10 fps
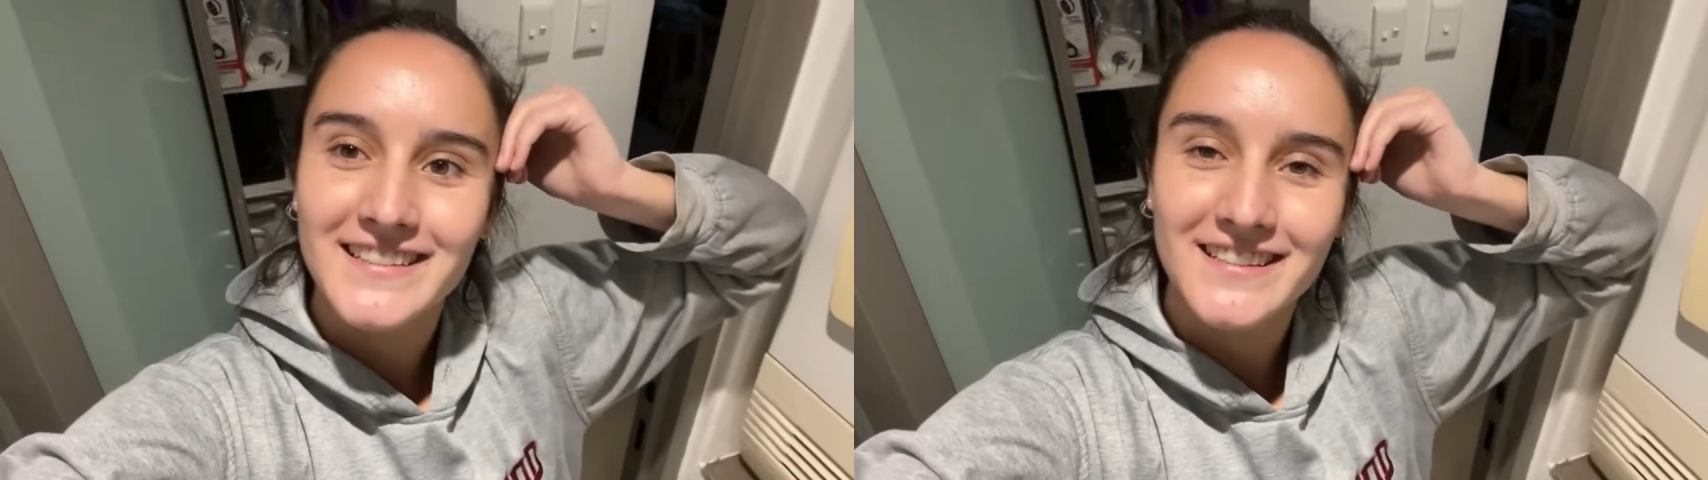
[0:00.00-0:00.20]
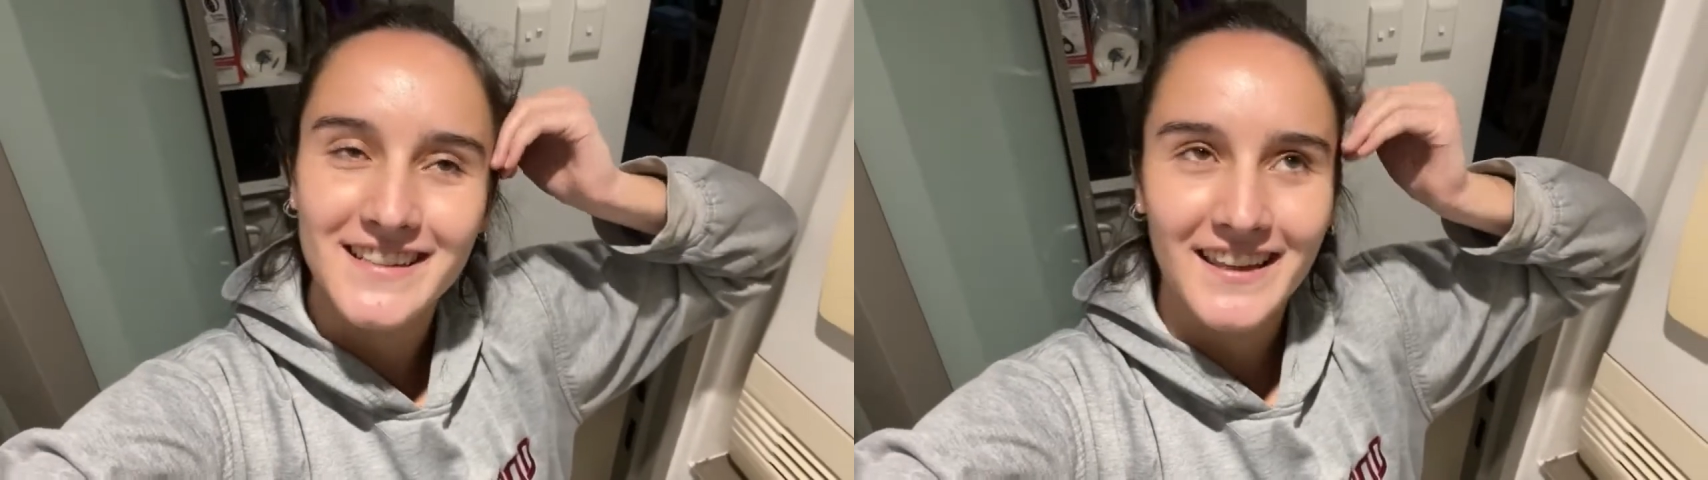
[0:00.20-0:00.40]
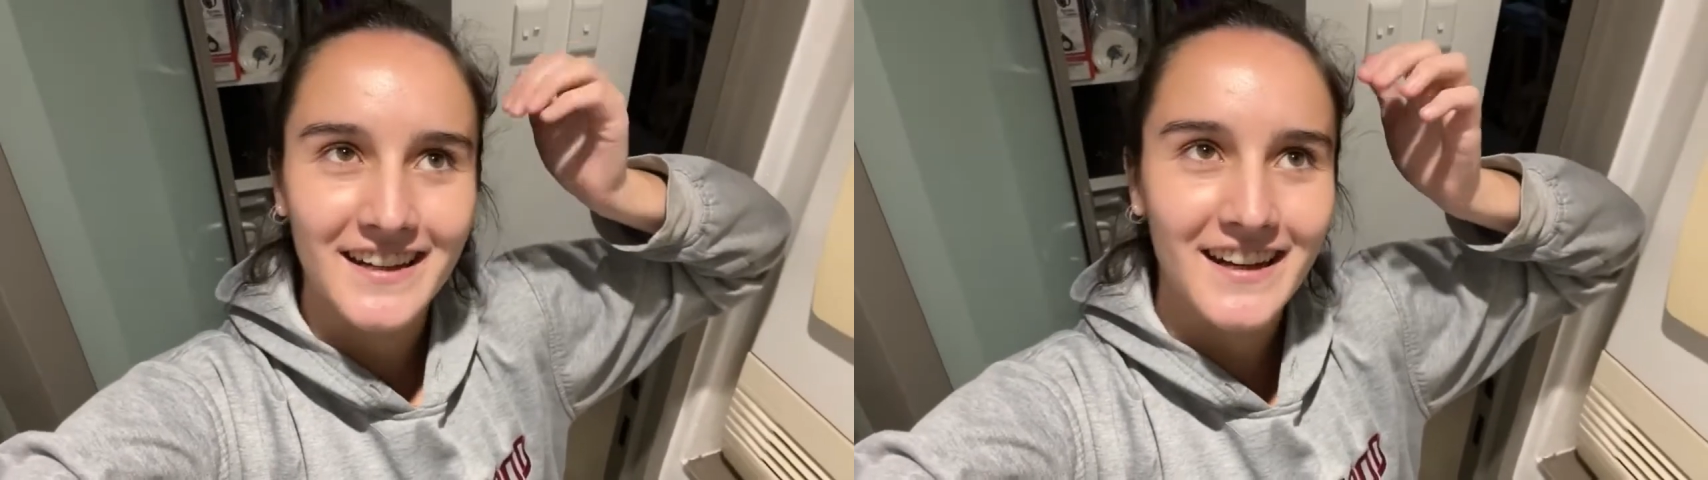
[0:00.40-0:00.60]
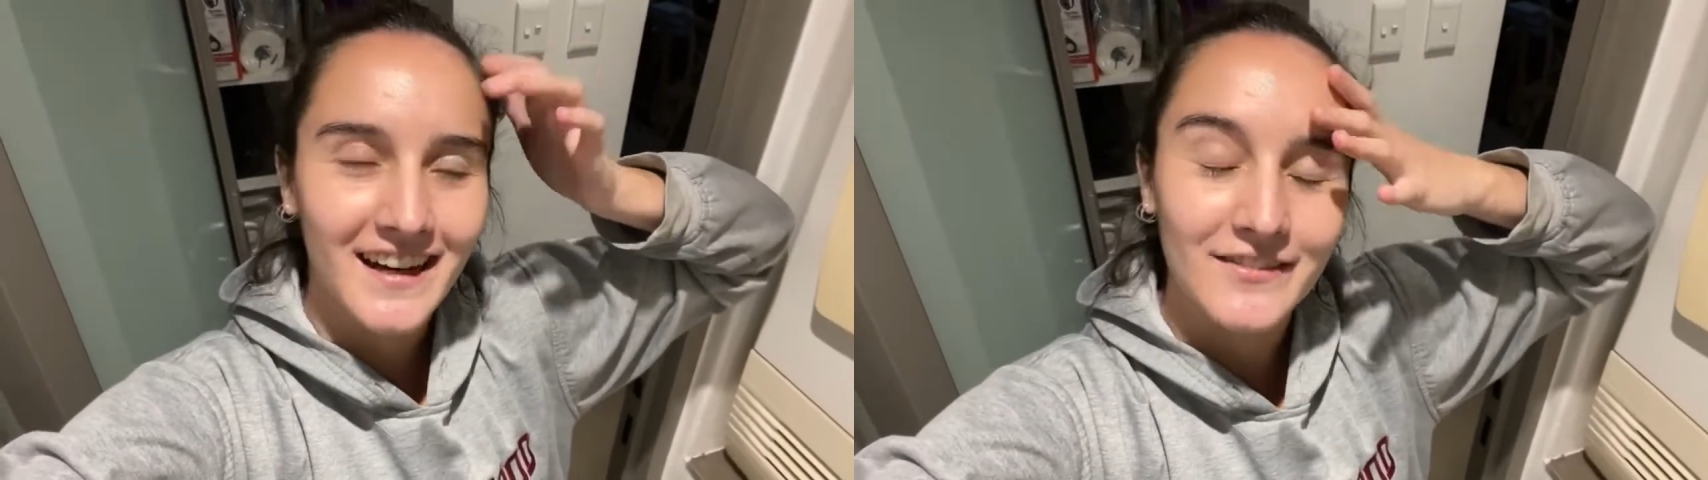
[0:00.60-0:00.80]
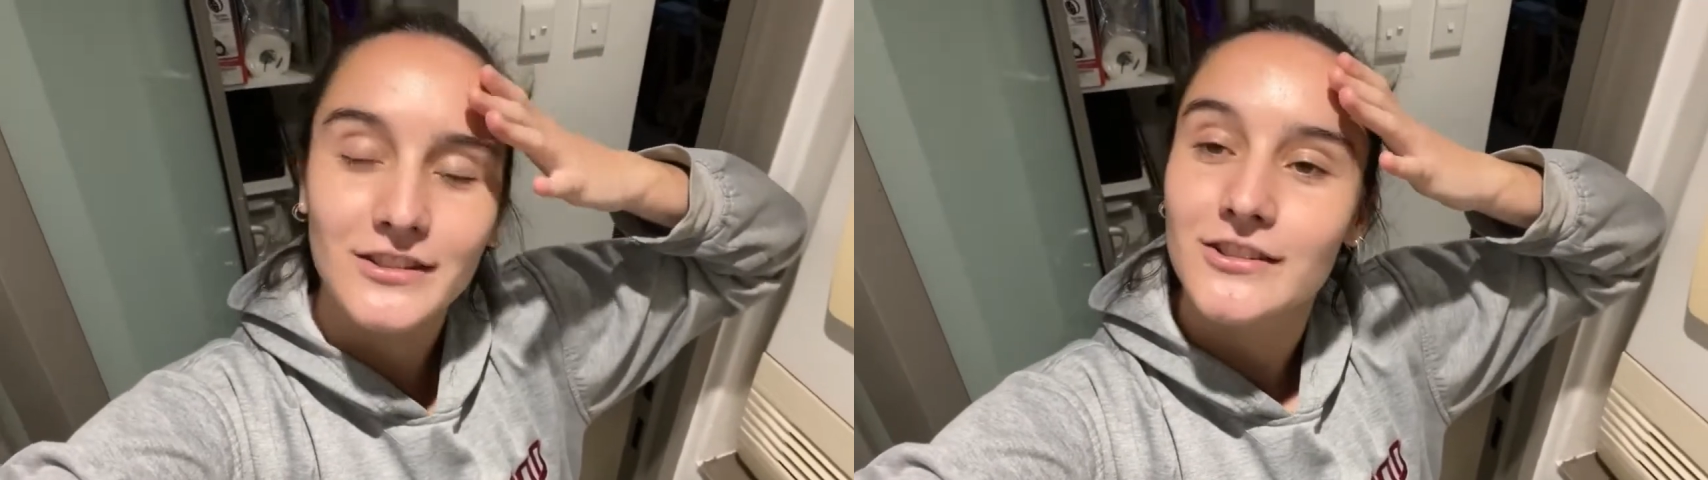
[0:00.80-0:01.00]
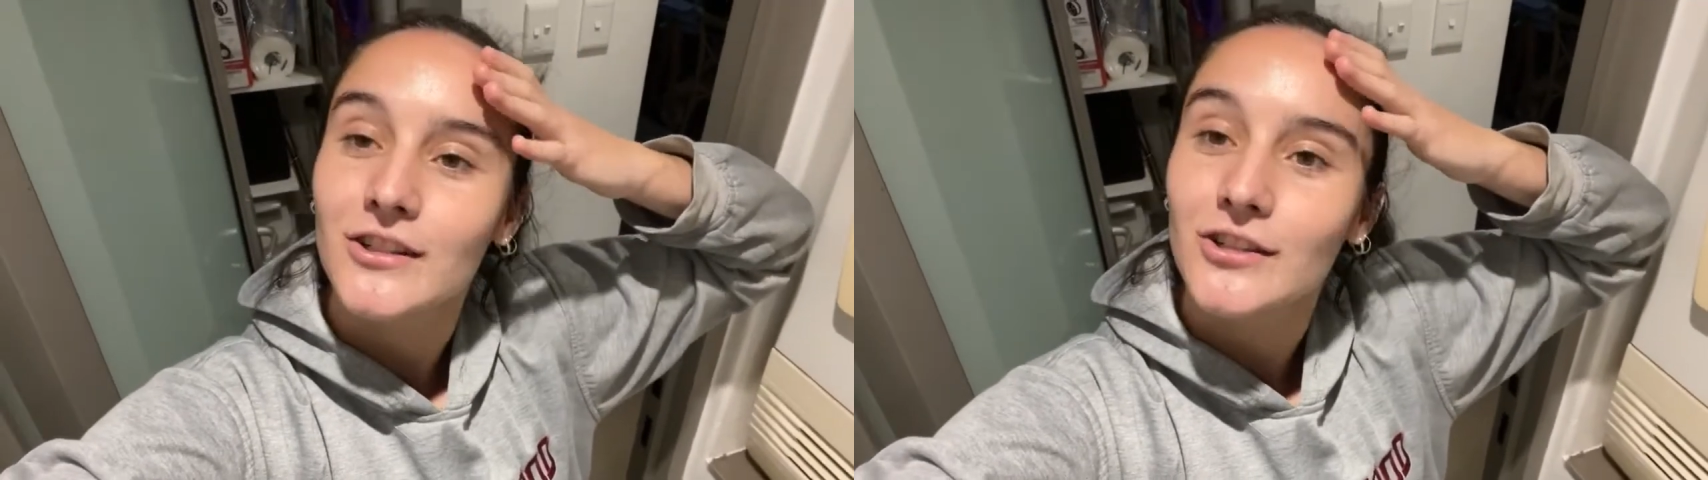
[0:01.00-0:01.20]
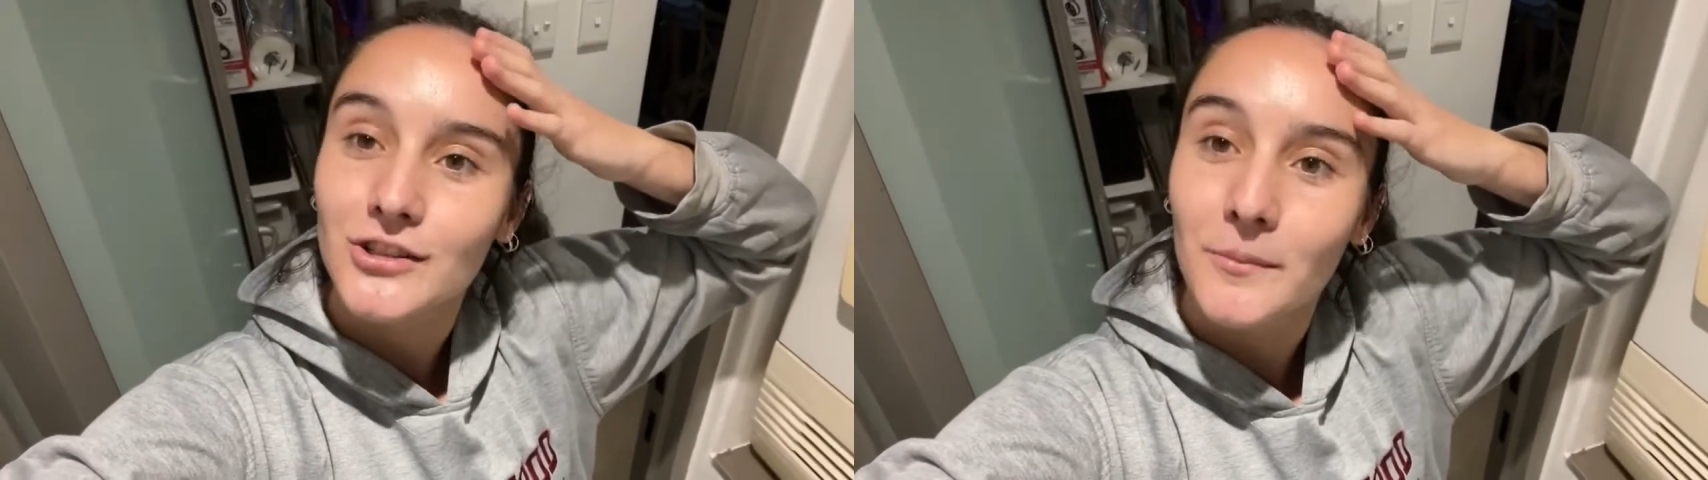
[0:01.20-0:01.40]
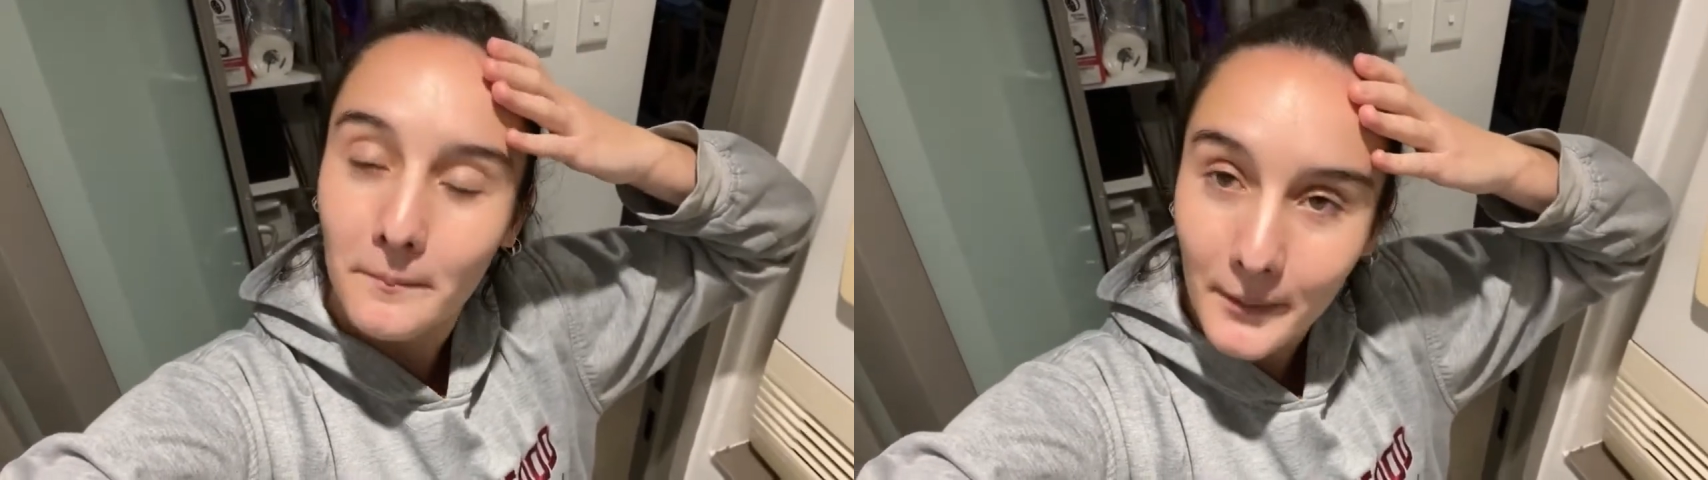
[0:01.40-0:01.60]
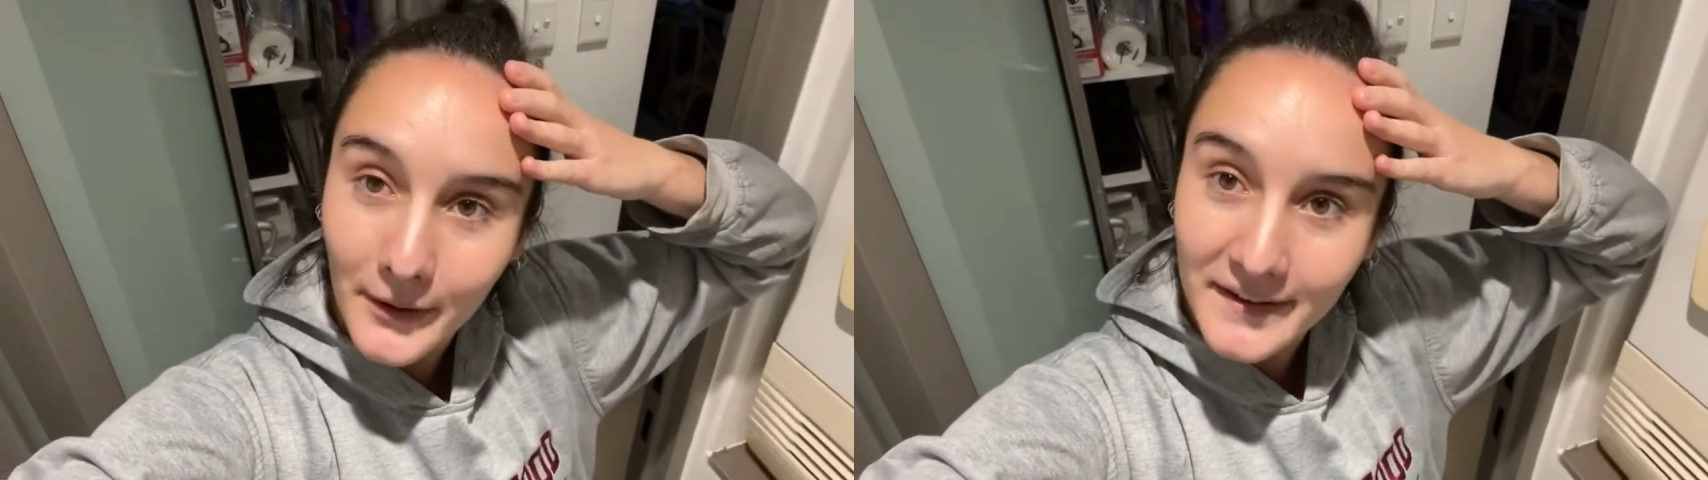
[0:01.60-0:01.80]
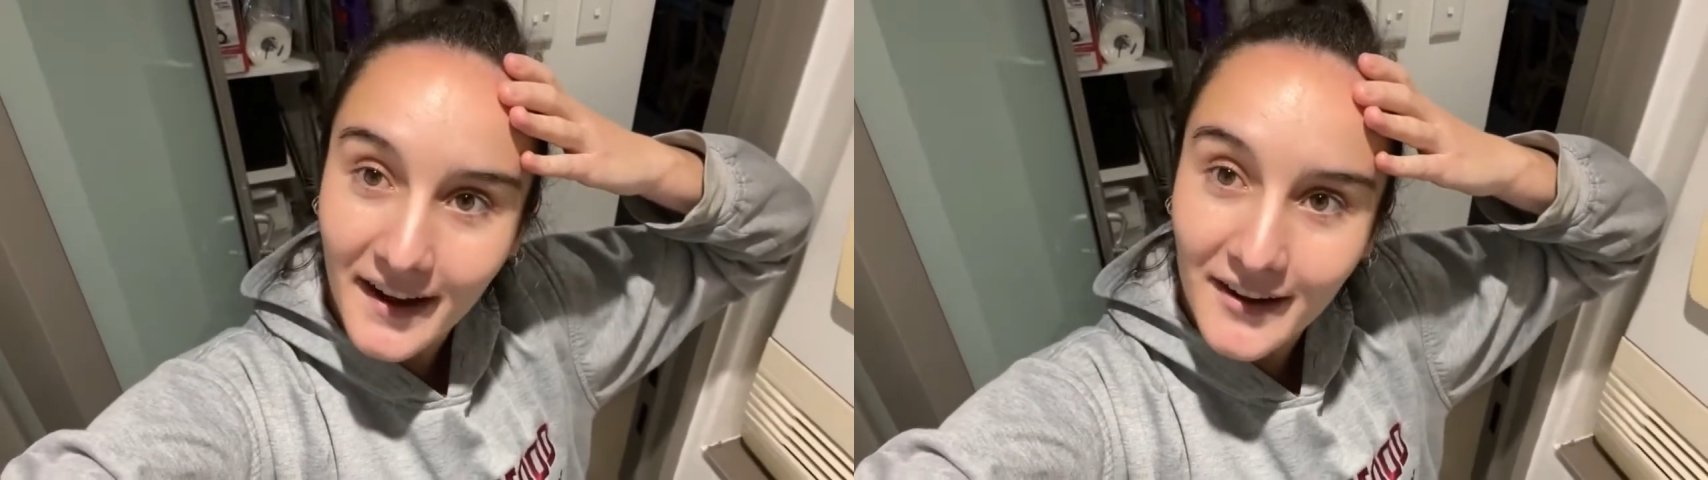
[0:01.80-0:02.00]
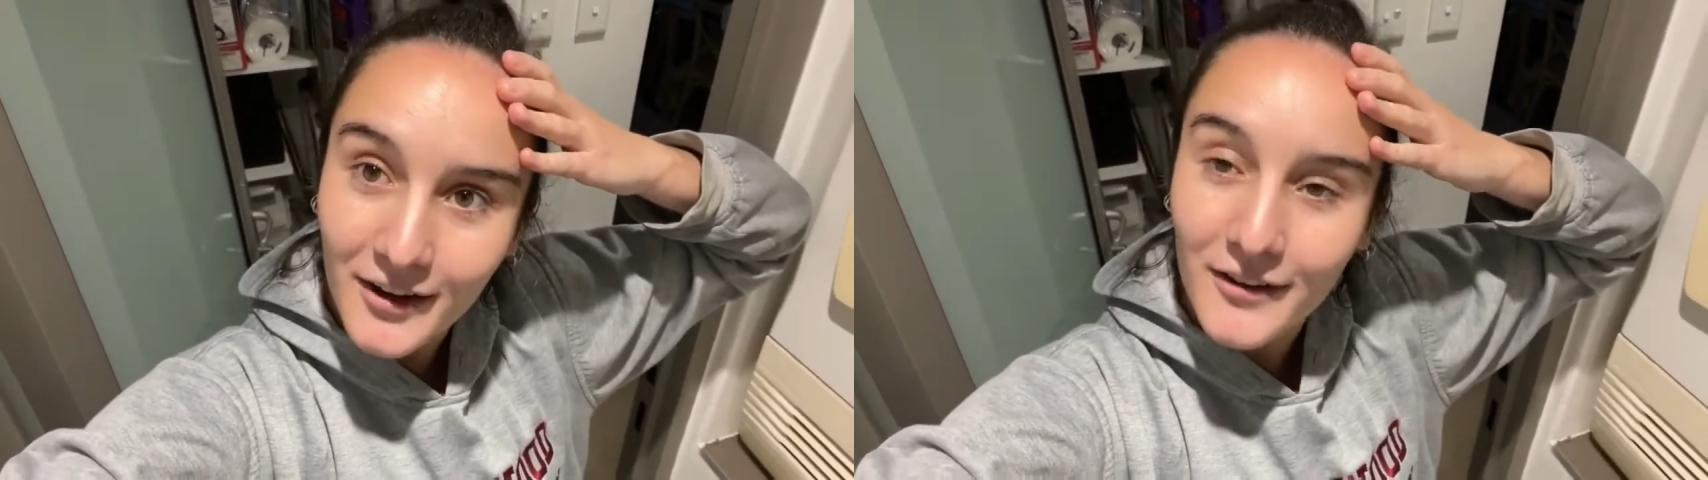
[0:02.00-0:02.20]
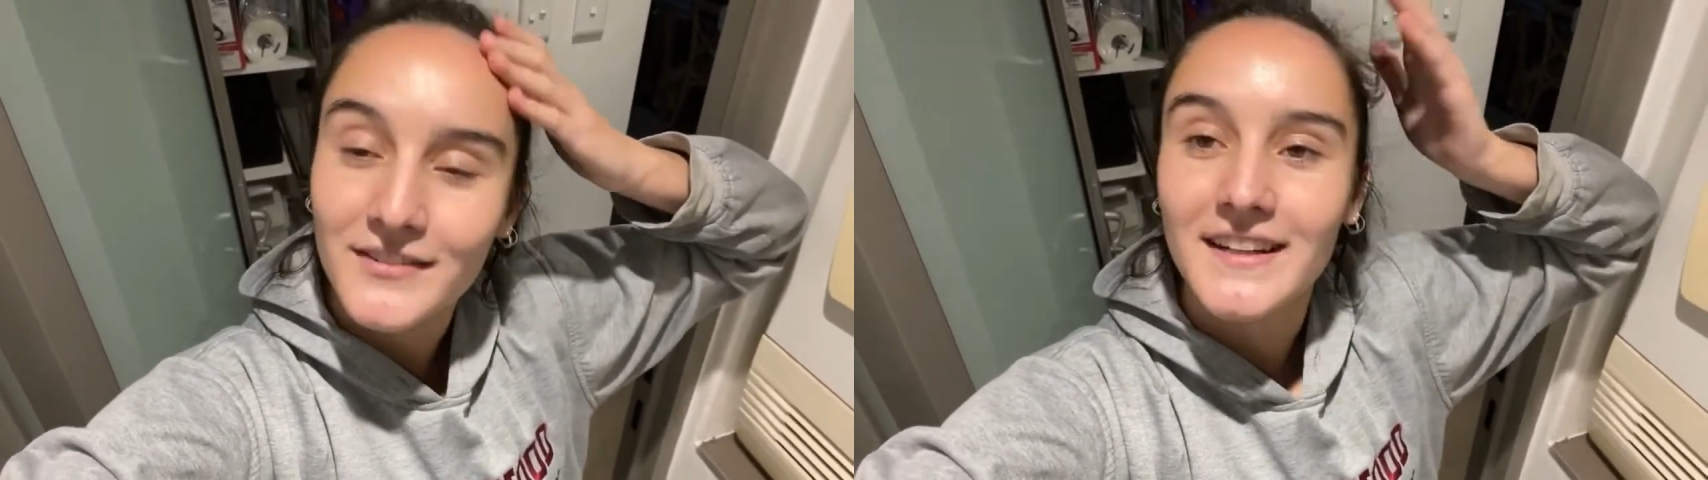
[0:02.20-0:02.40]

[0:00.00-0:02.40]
because I think I'd have a social burnout after